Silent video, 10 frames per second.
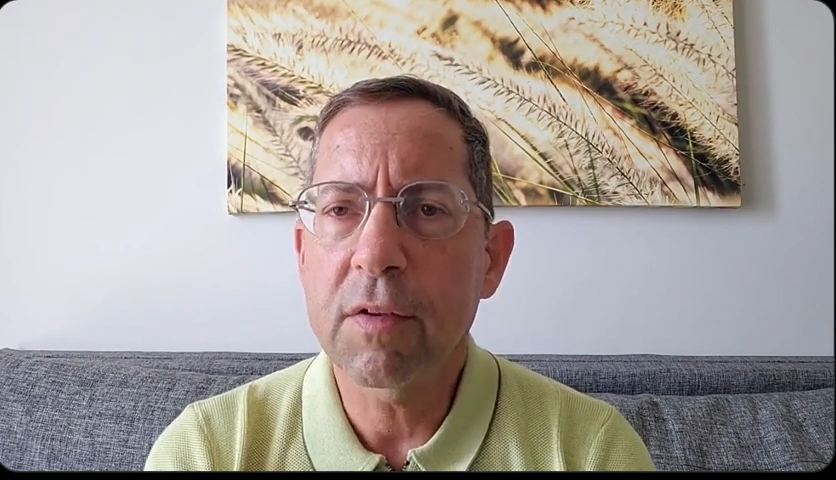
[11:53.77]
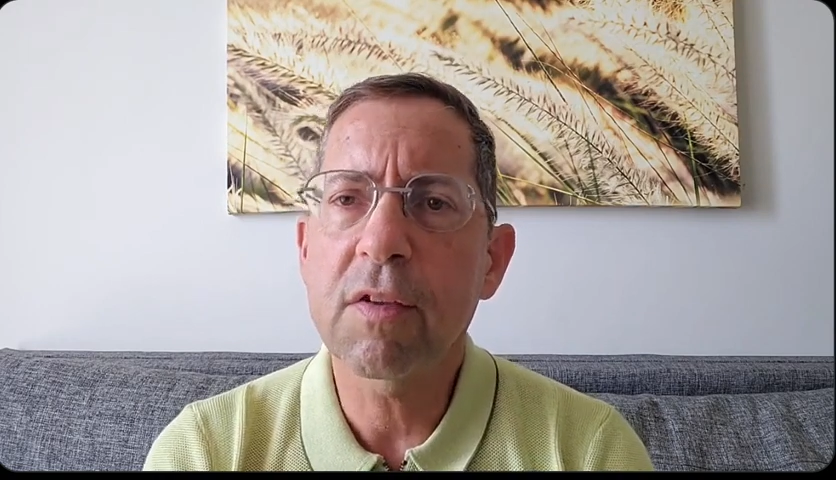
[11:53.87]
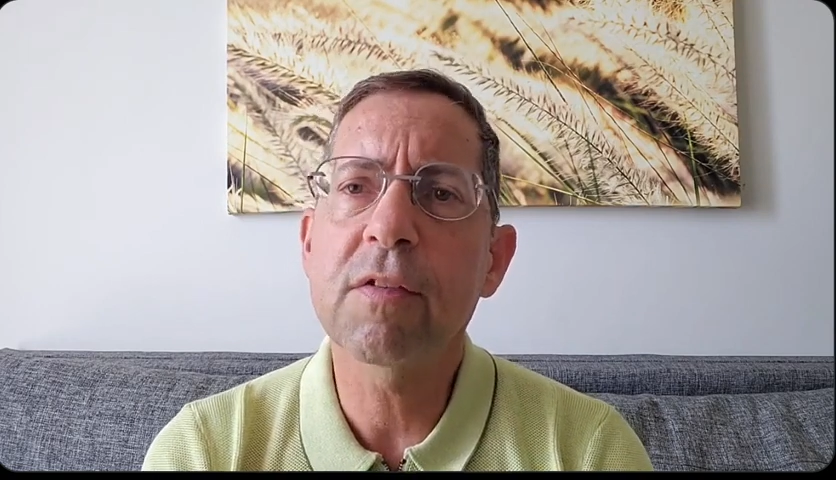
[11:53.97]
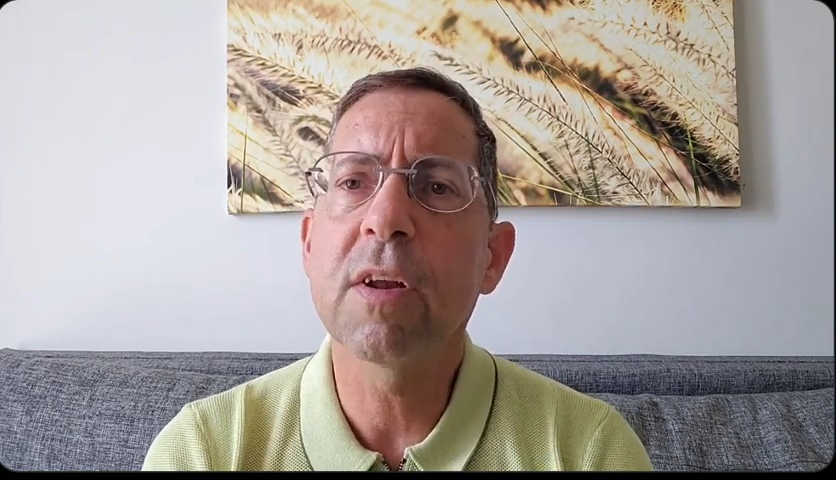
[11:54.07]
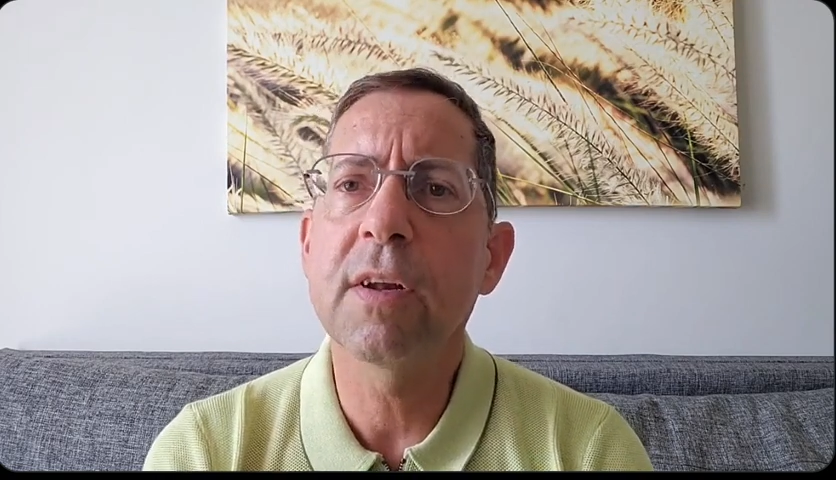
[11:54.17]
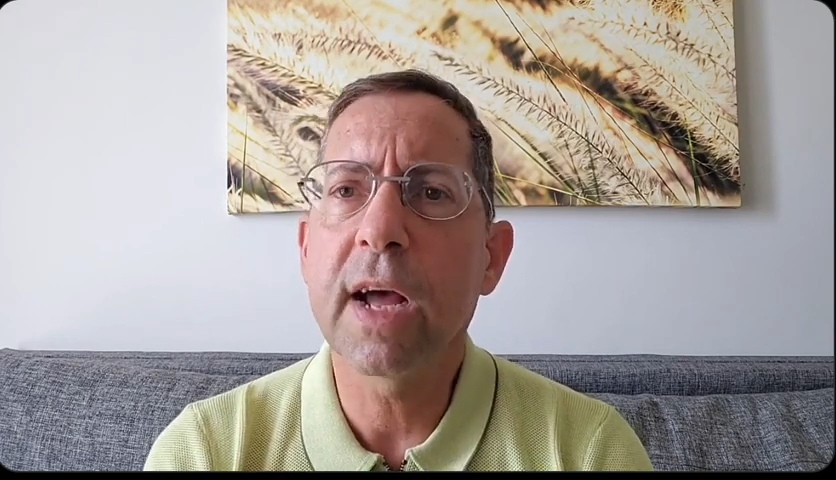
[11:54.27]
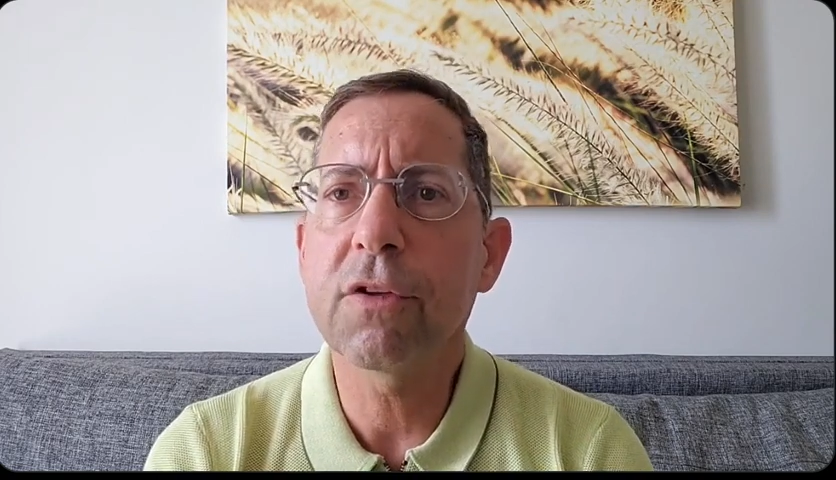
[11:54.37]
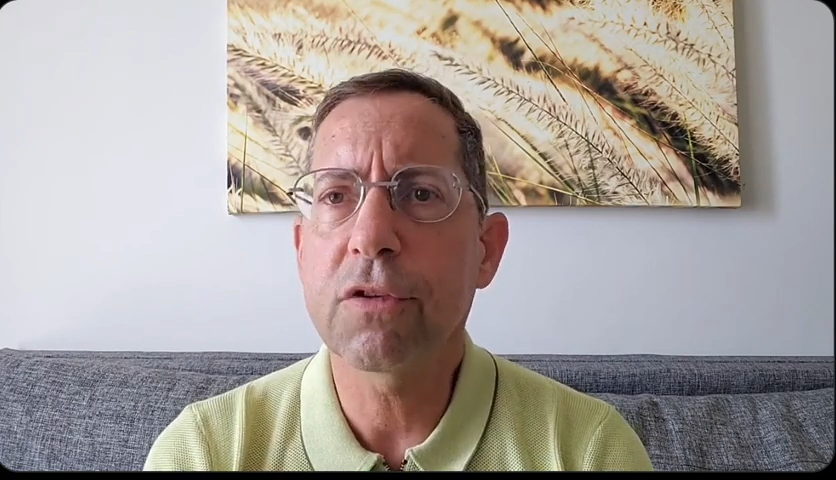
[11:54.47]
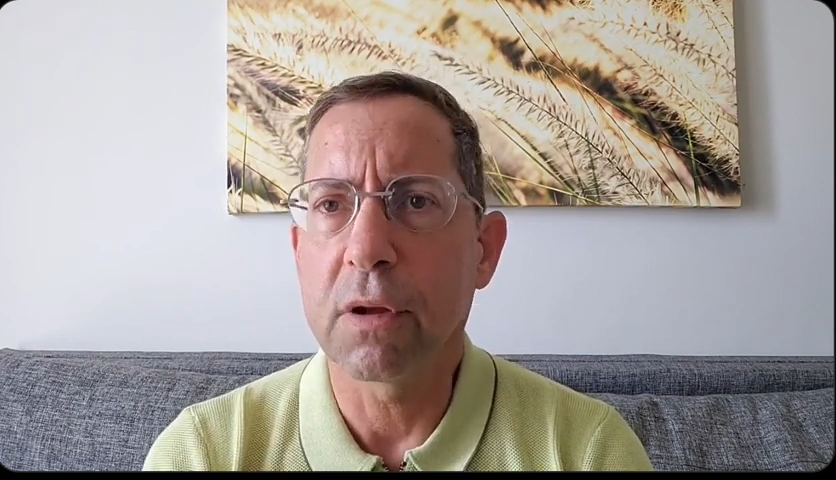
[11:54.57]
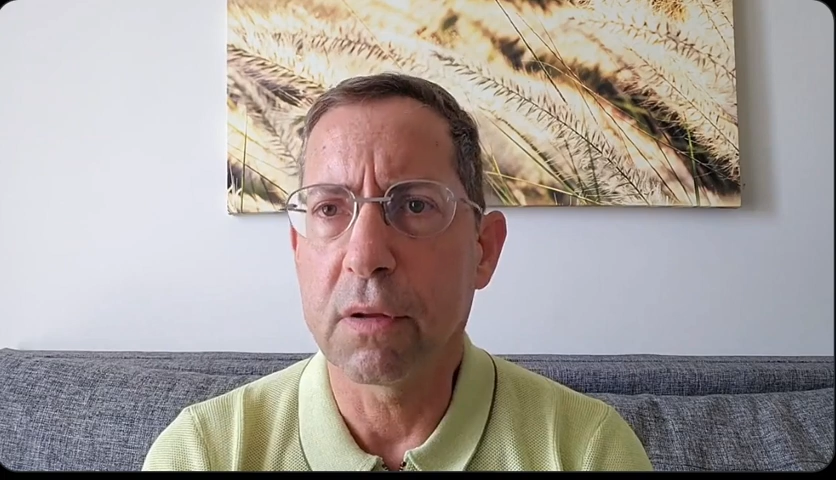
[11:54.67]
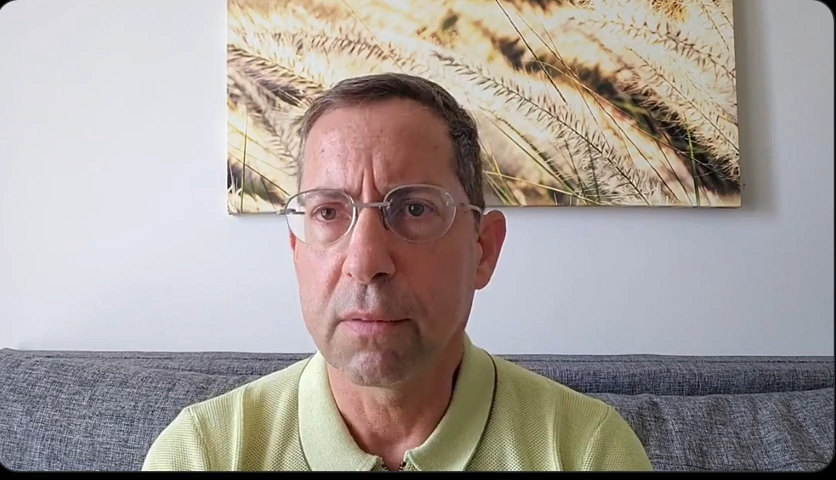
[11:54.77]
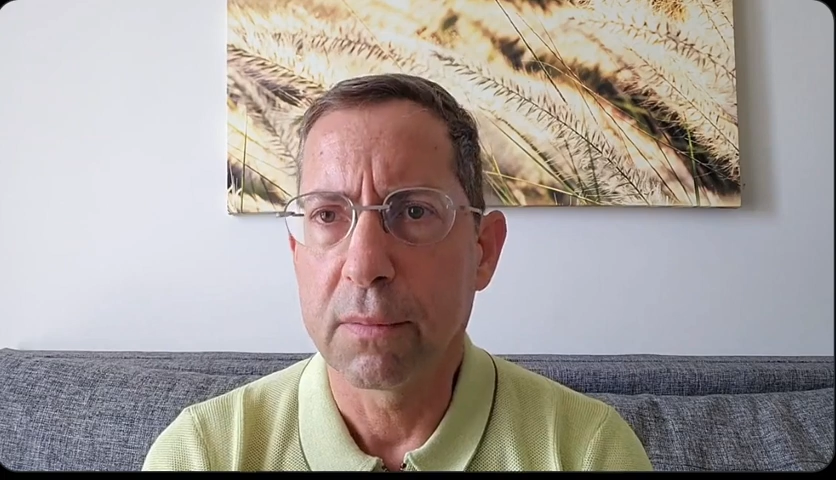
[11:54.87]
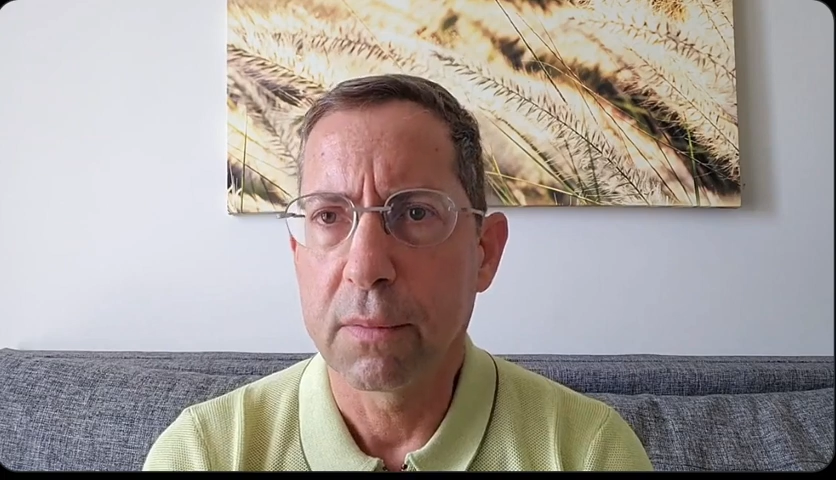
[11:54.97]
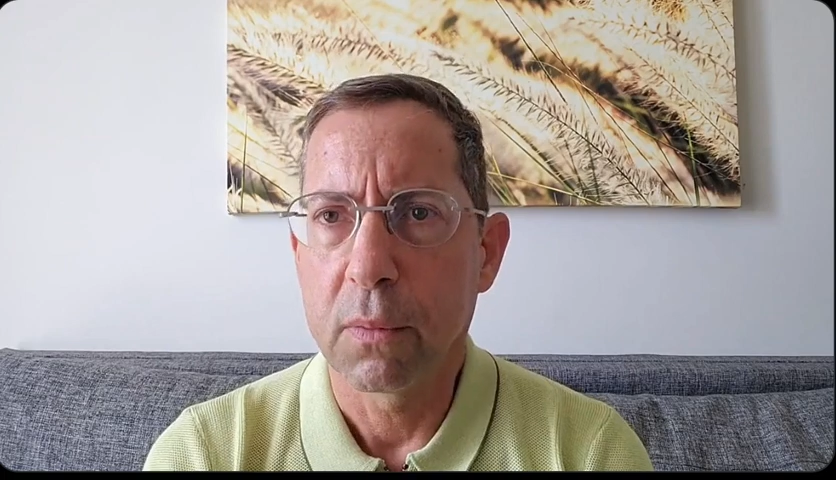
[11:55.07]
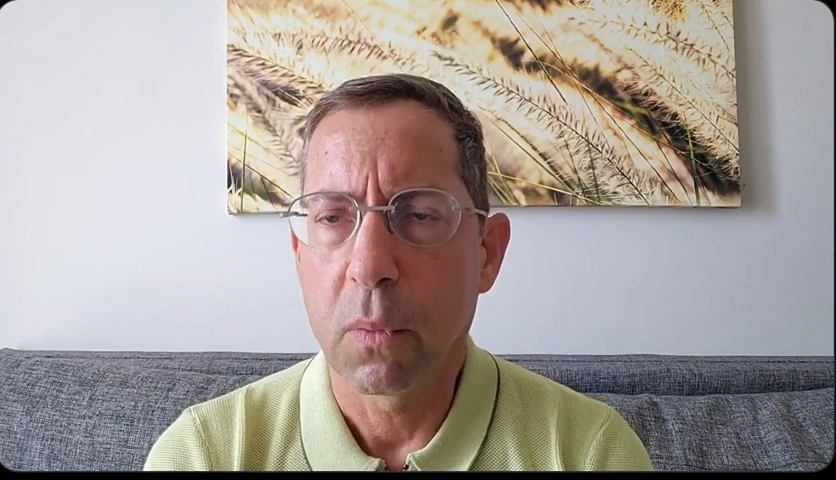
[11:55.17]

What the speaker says: This is, in a nutshell,